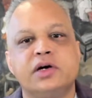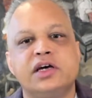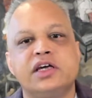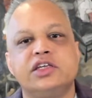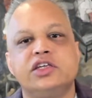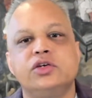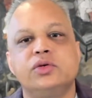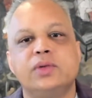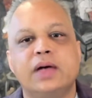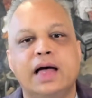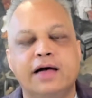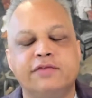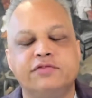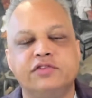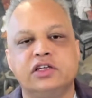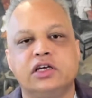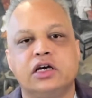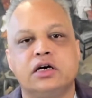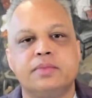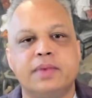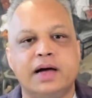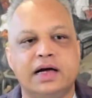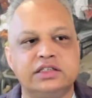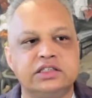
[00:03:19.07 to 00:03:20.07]
you have to go
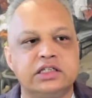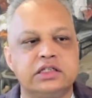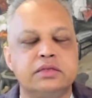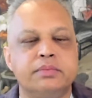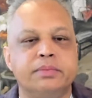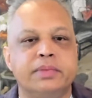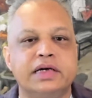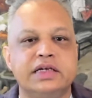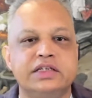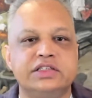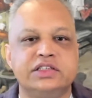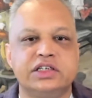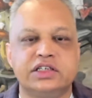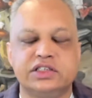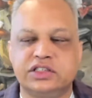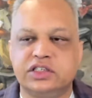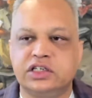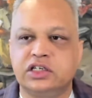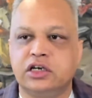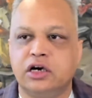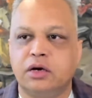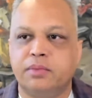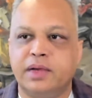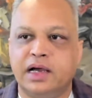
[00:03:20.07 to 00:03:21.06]
back to the basics and
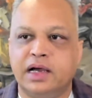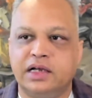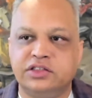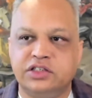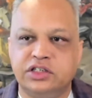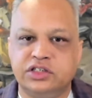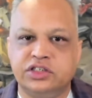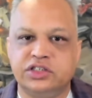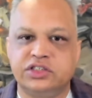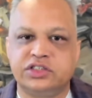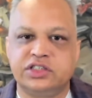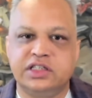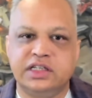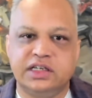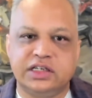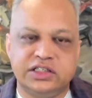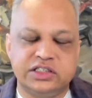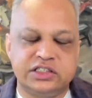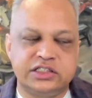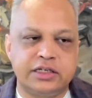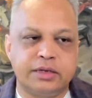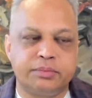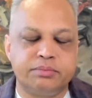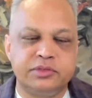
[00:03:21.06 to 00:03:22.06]
go back to just the
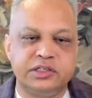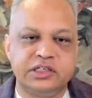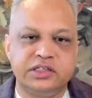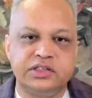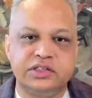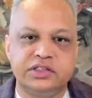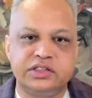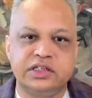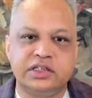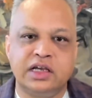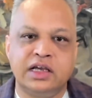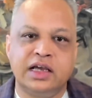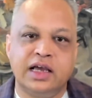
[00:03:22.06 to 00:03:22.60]
acceptance